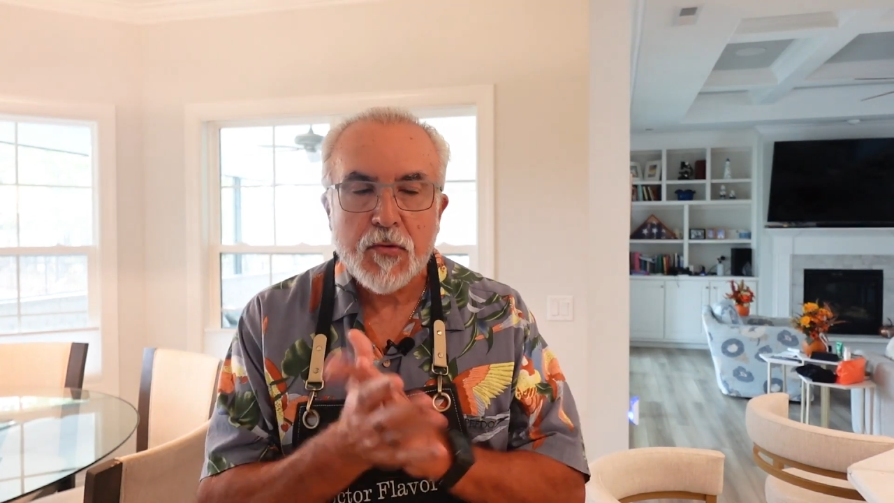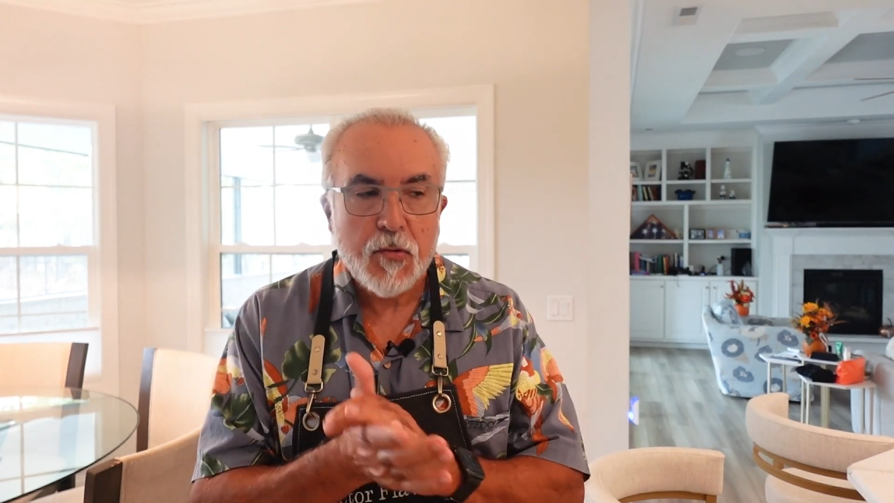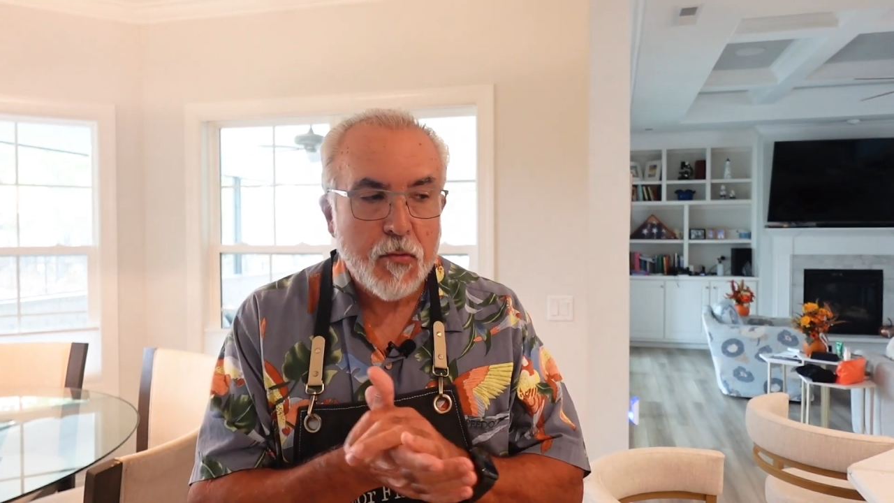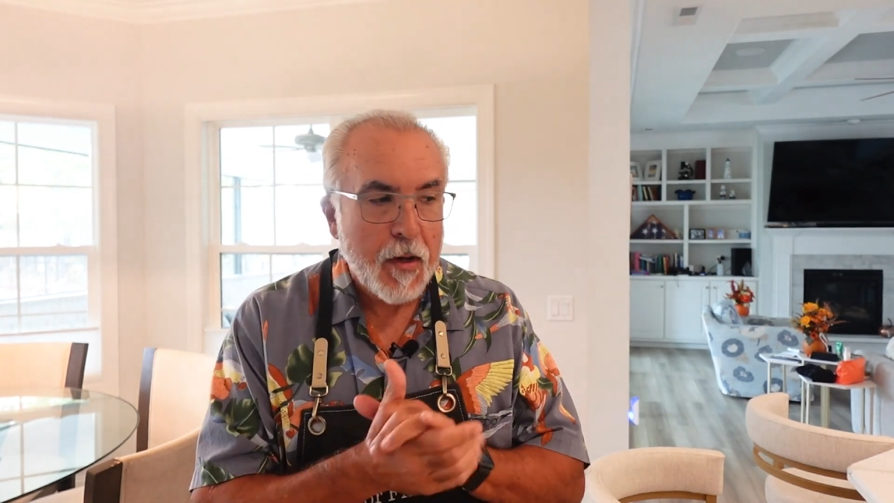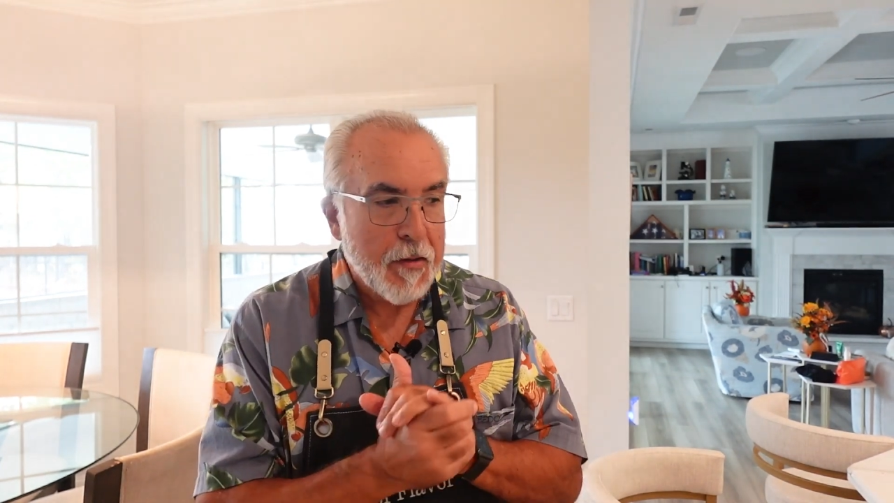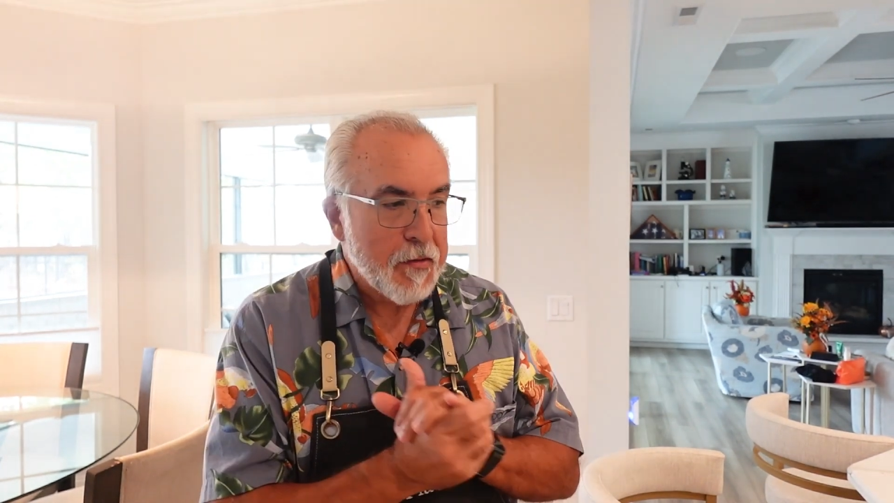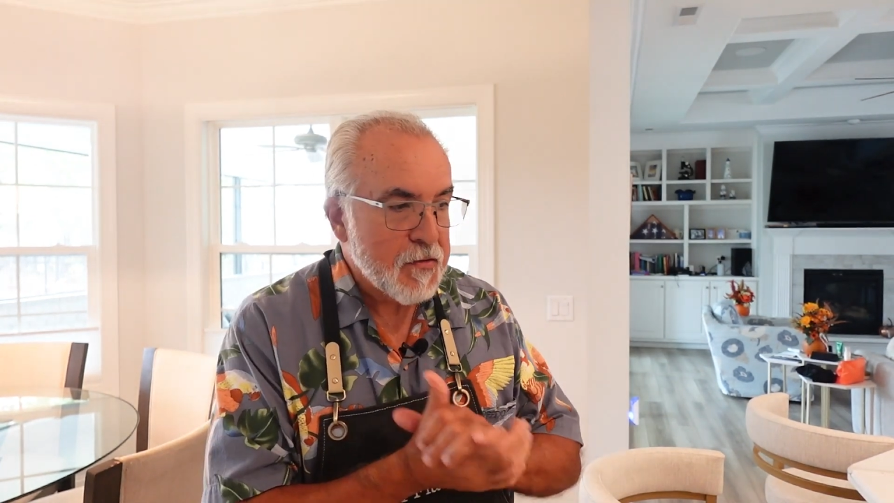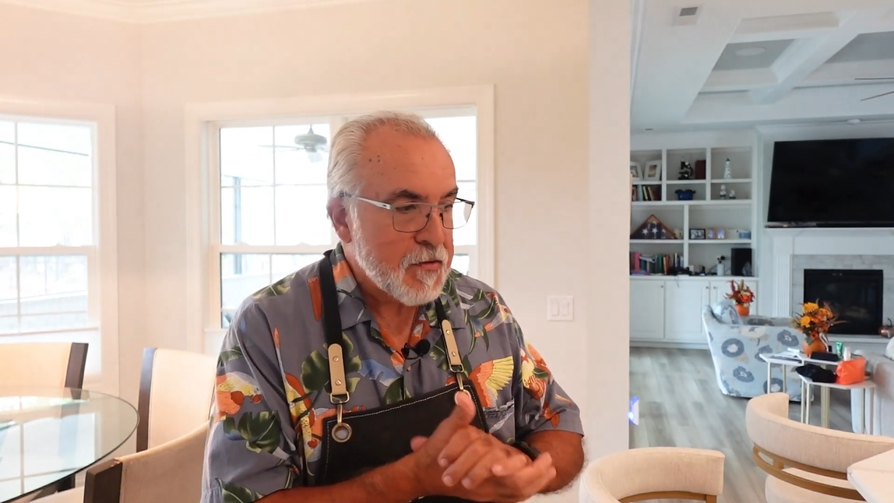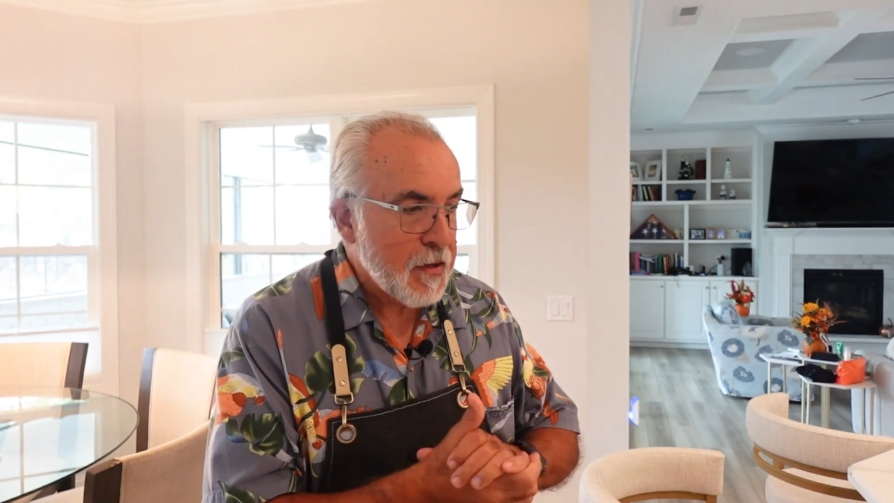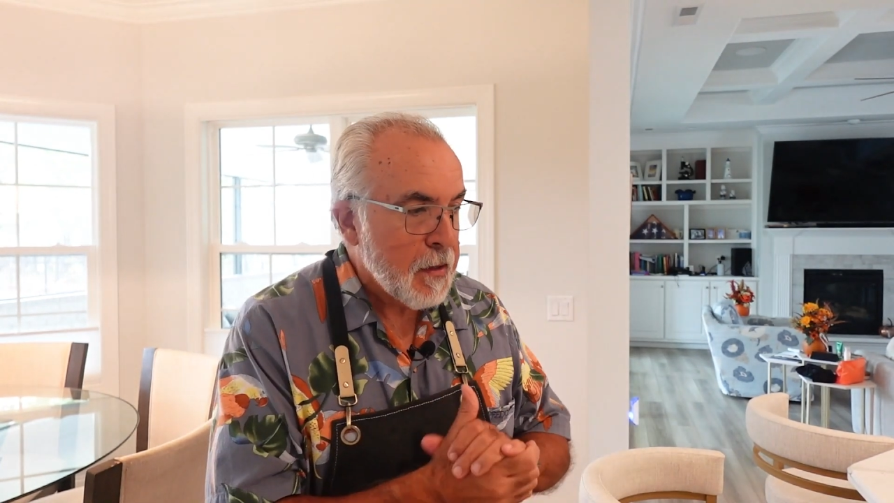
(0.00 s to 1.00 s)
to
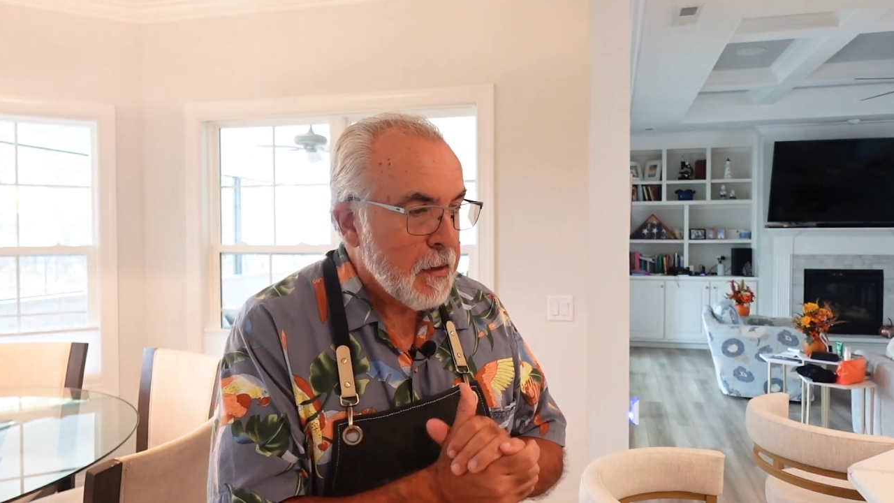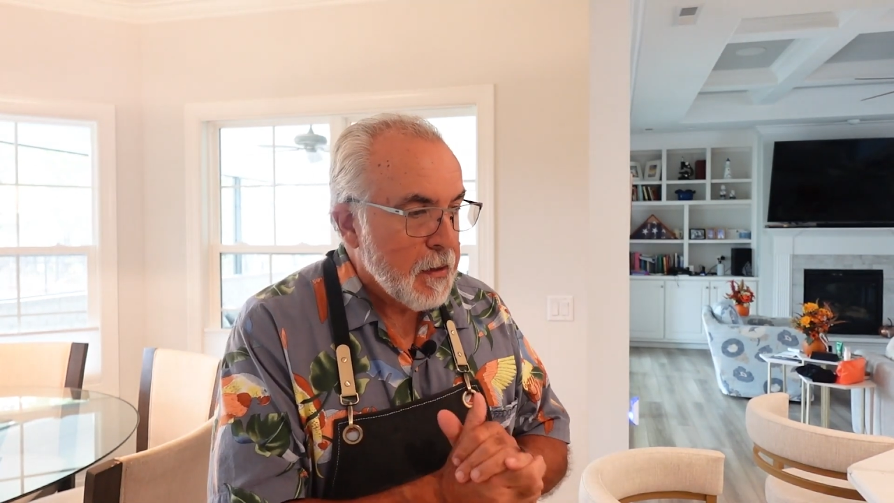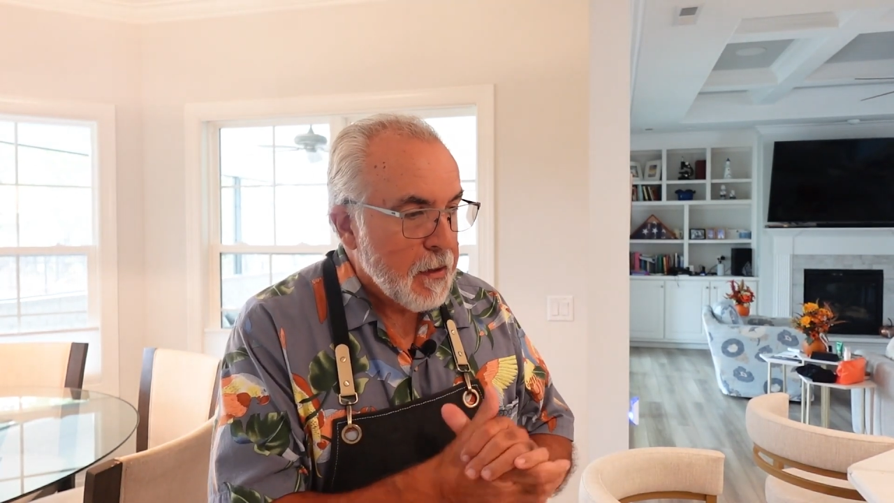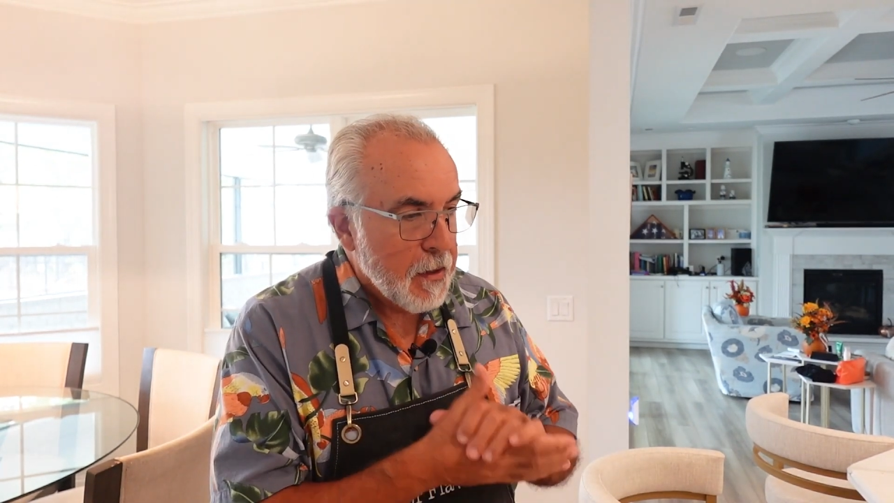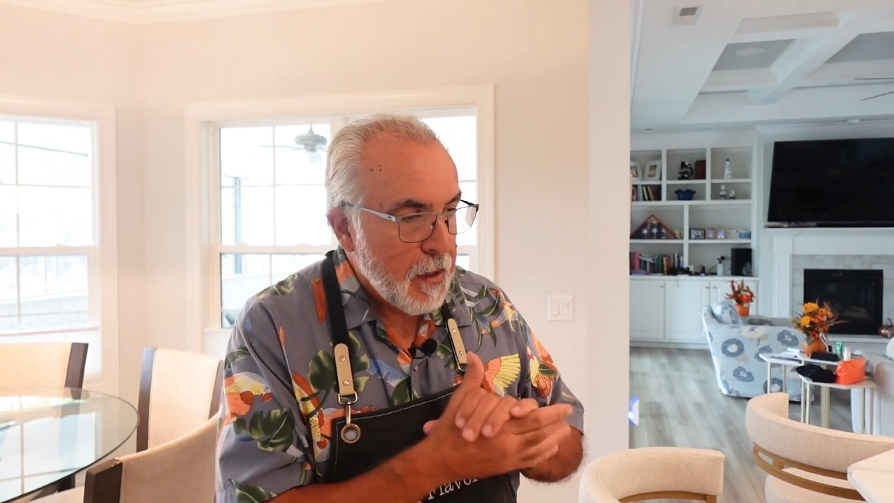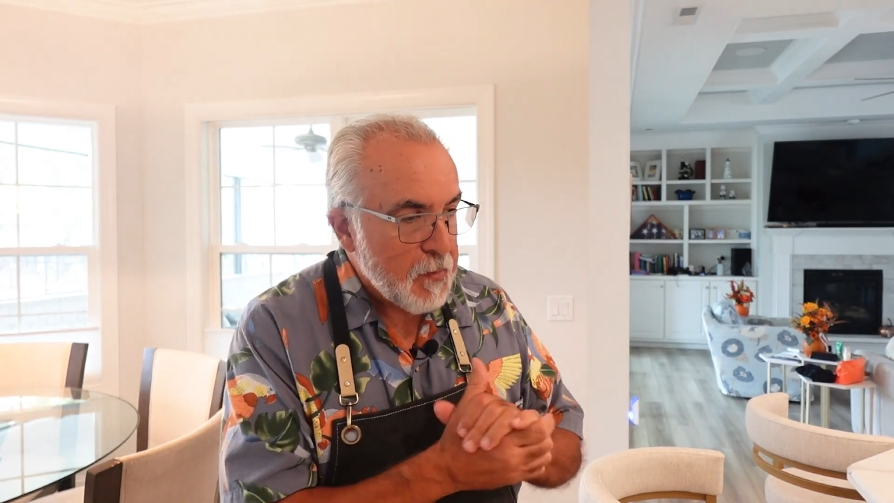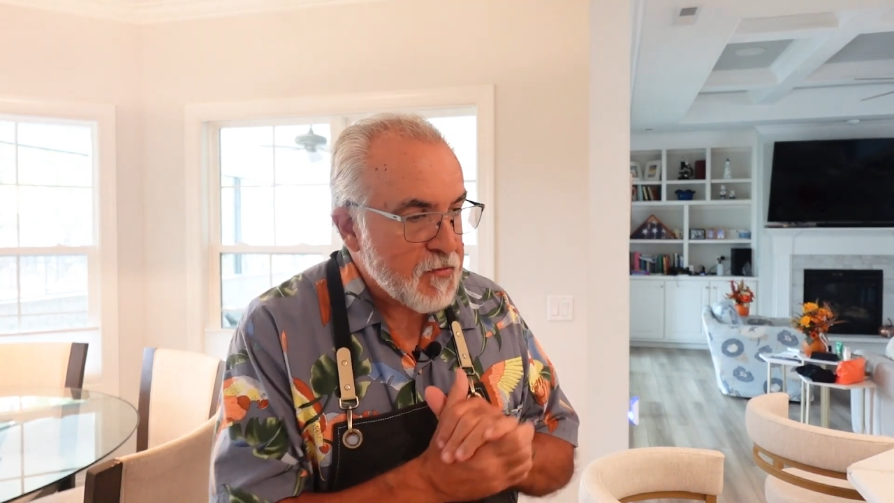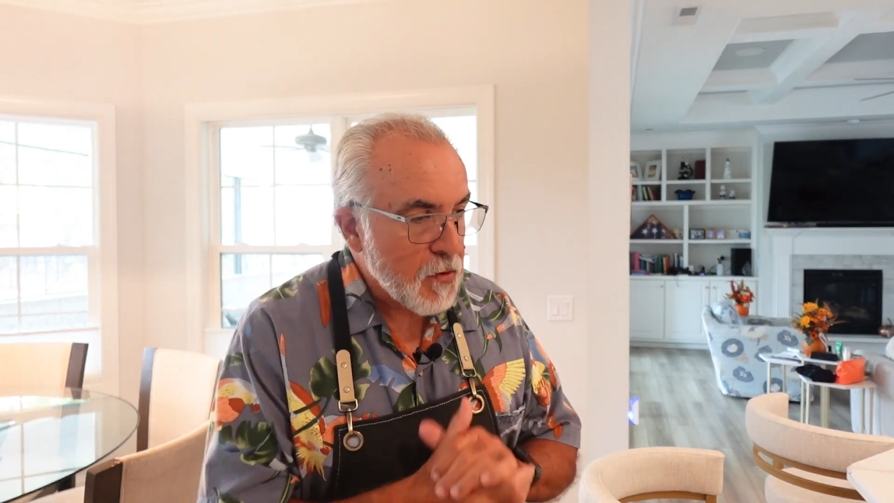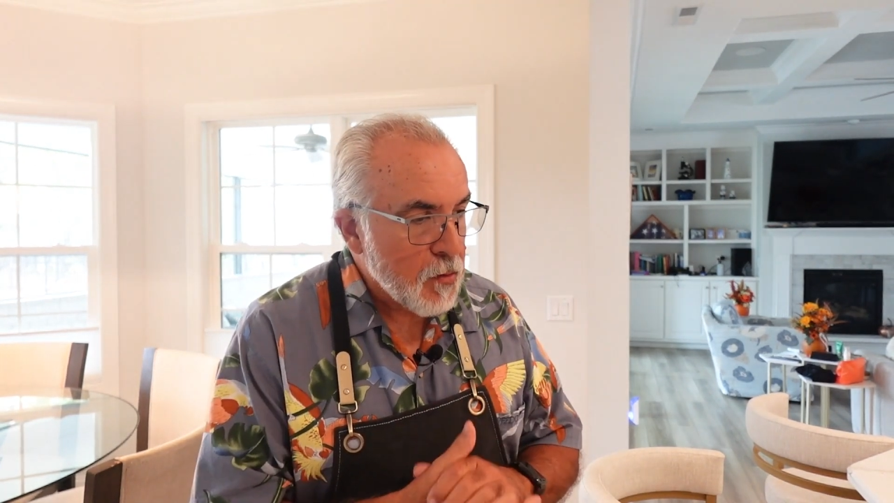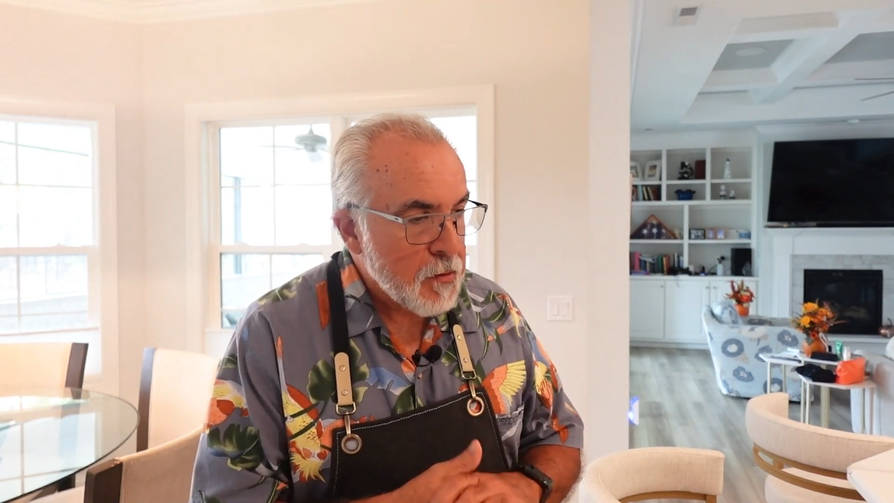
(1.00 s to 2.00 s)
this
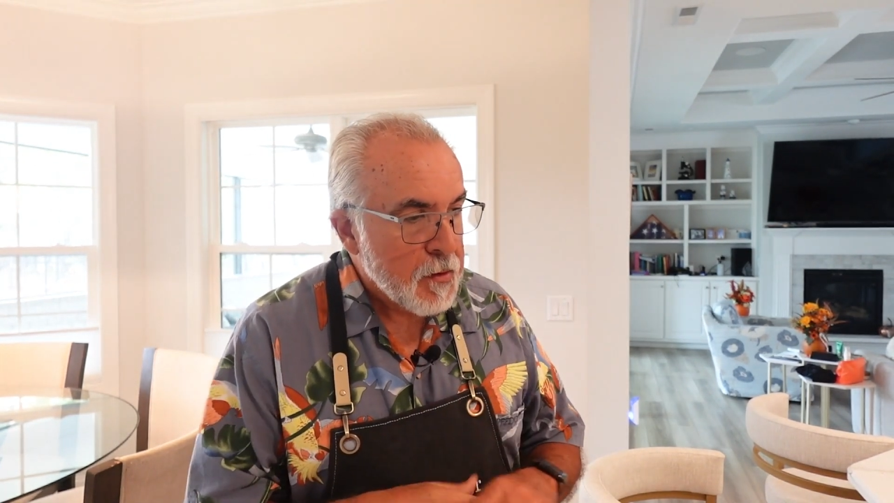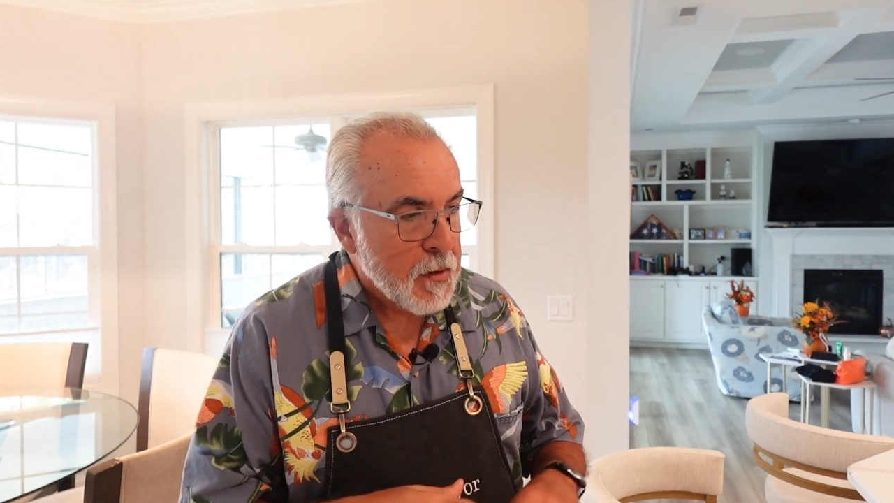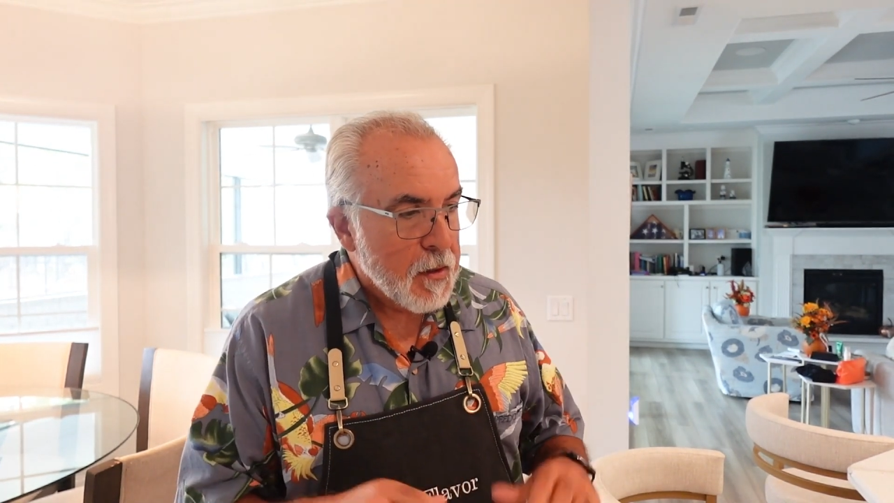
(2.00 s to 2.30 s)
episode.